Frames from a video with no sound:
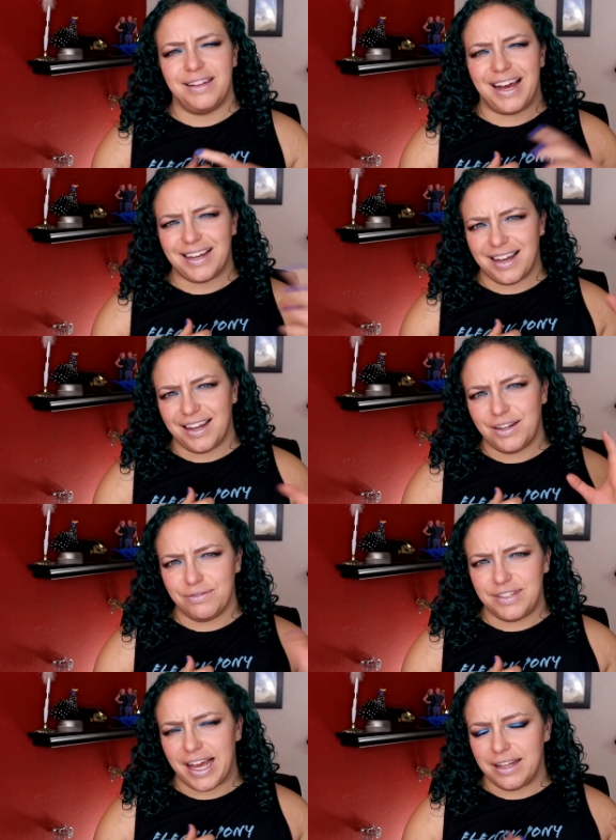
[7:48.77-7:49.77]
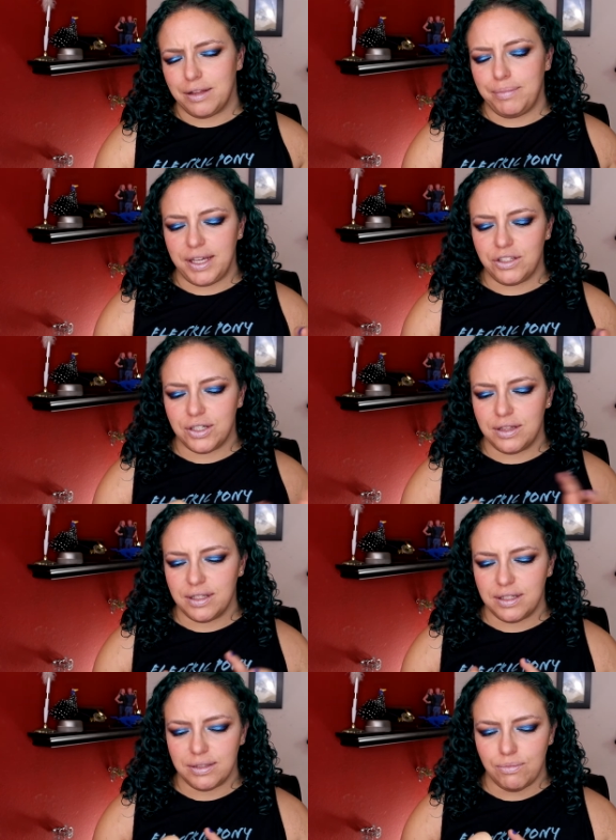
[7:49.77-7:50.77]
that kind of day at the beach. And
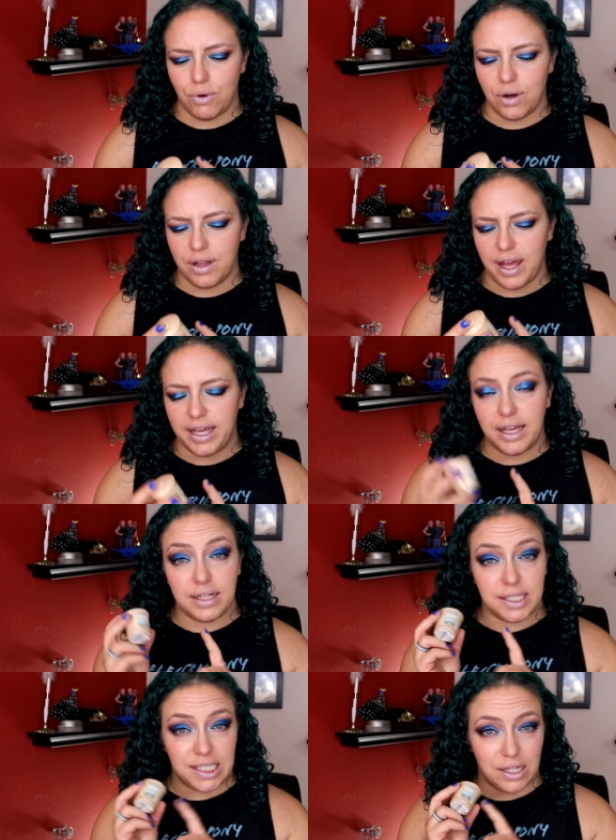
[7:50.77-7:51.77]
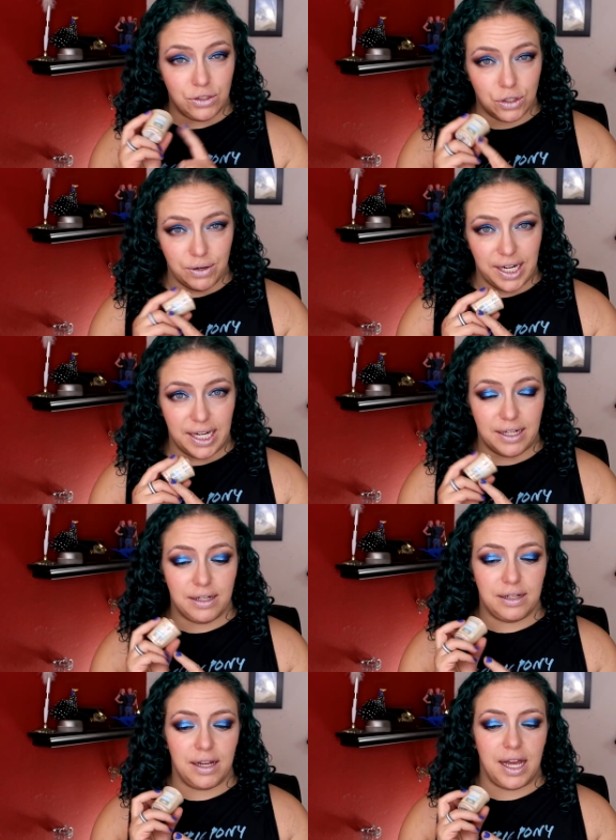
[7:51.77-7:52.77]
this is more like
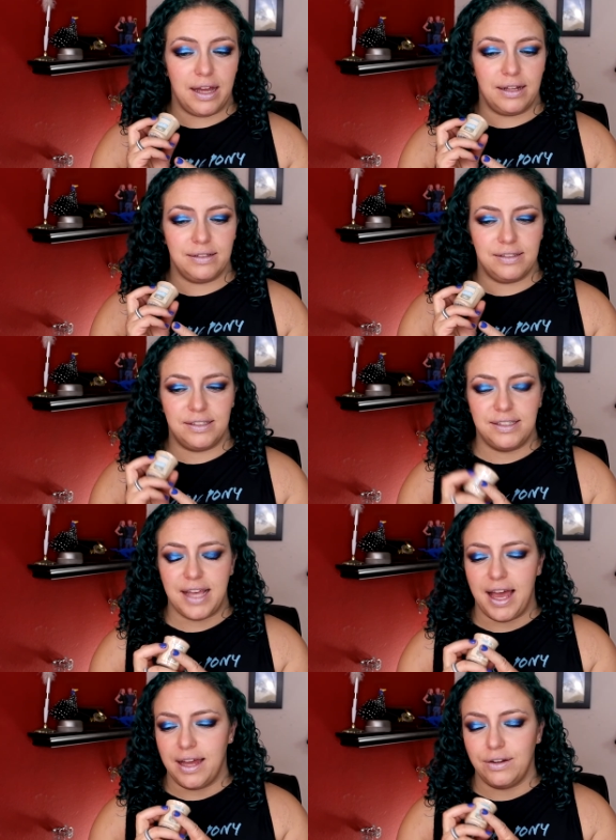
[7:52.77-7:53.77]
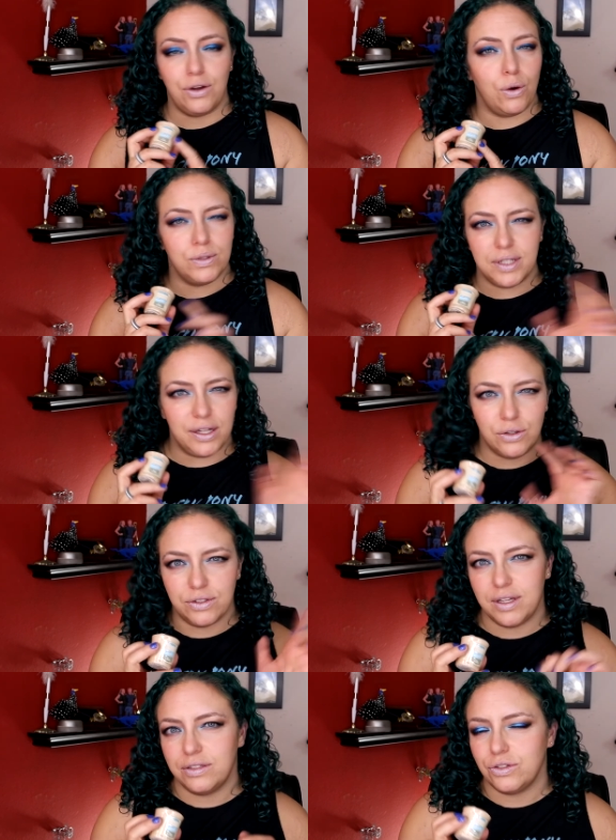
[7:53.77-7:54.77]
sunscreen and sand coated in your
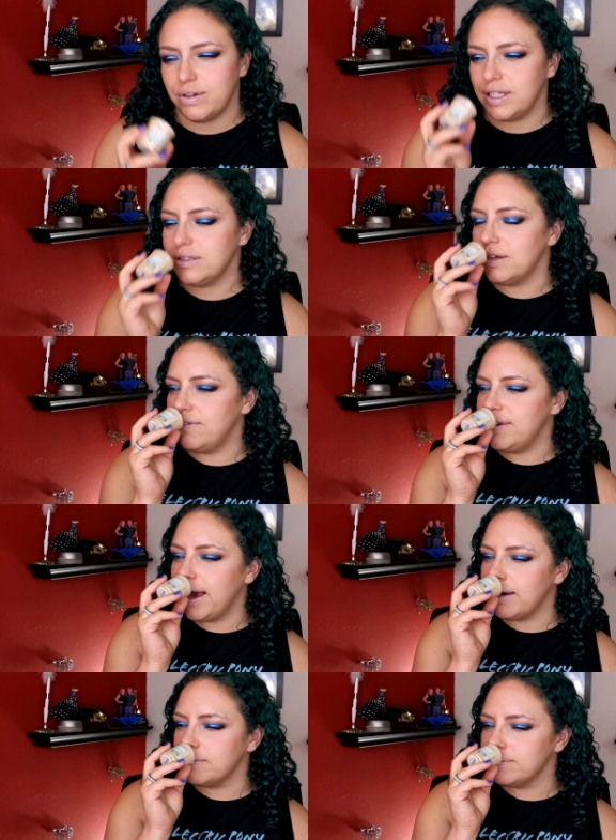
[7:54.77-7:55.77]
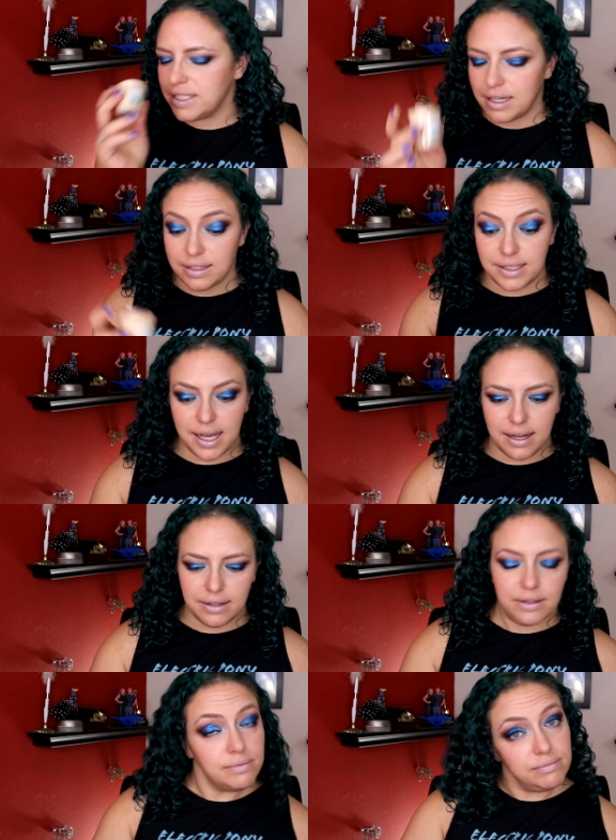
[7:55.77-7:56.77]
sunscreen sort of day. Sun and
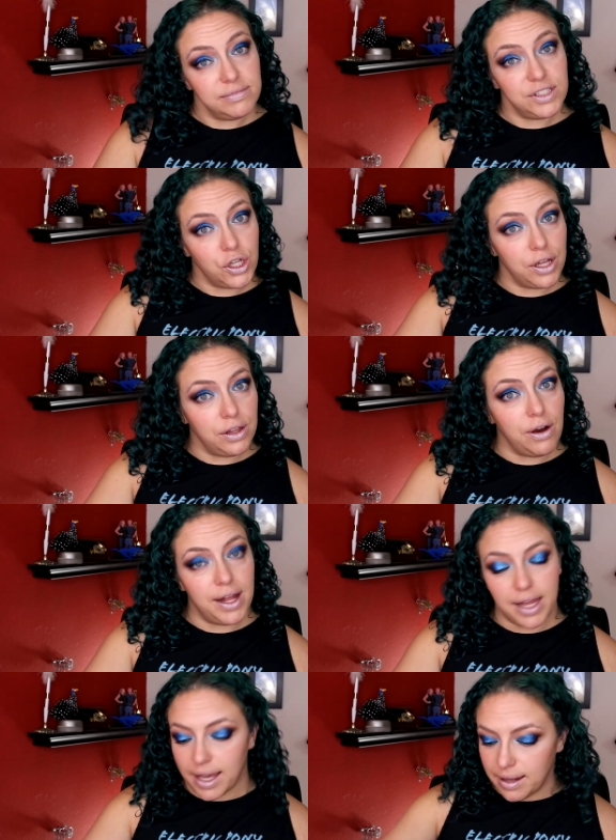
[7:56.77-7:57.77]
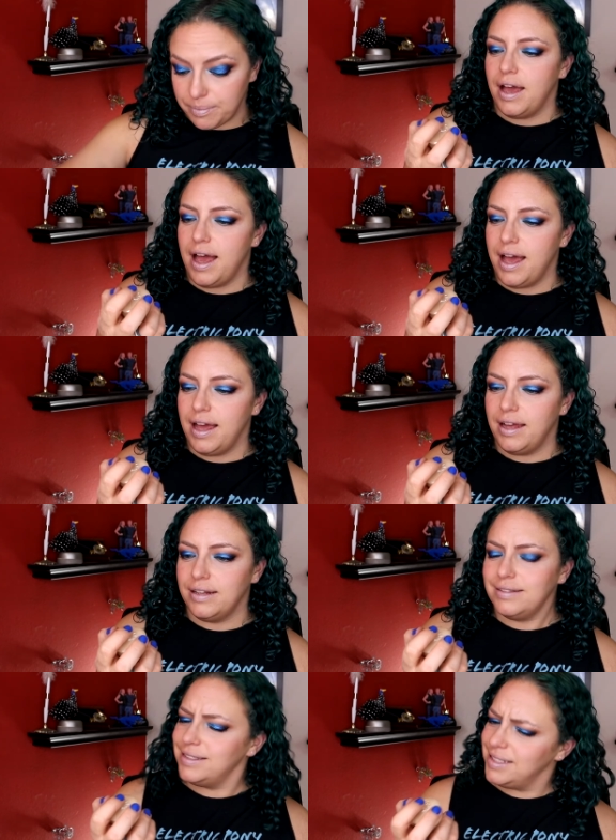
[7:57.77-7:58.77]
sand. It's good though, I like it.
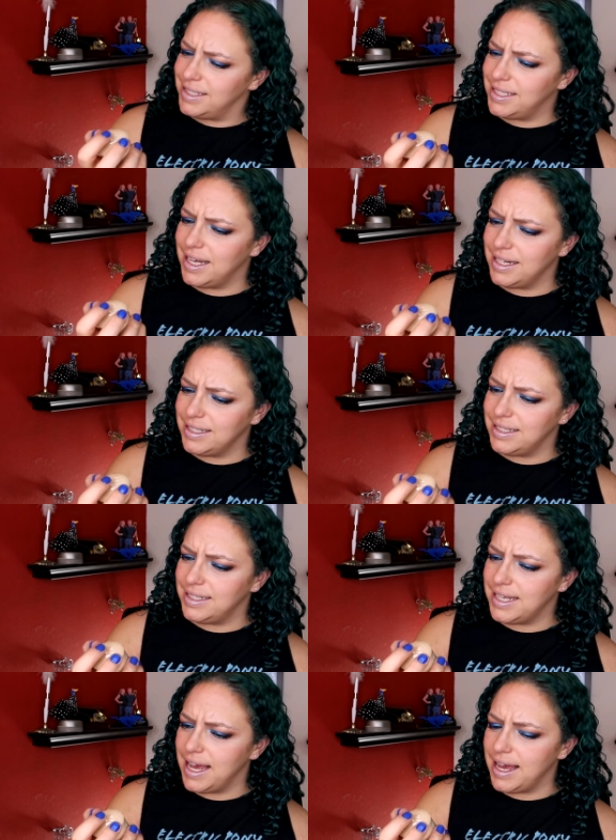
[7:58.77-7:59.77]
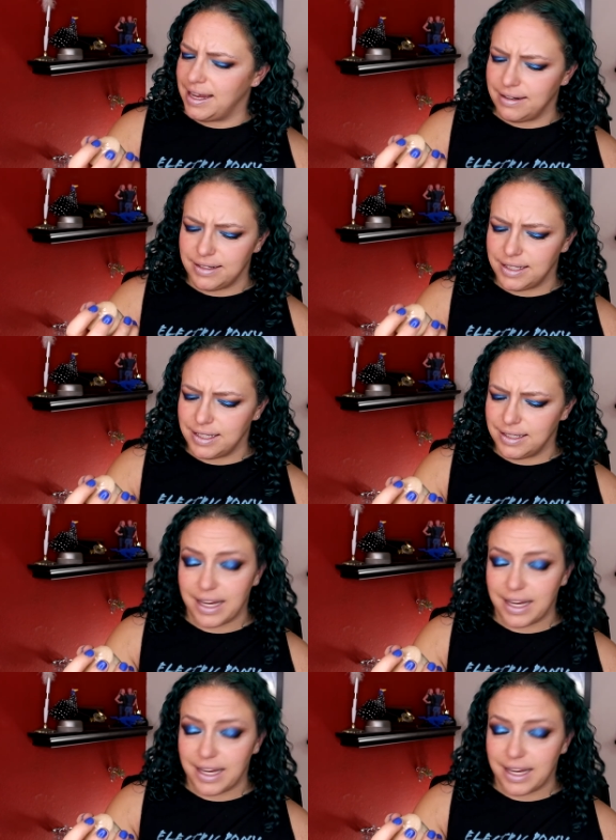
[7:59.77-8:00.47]
And sun and sand,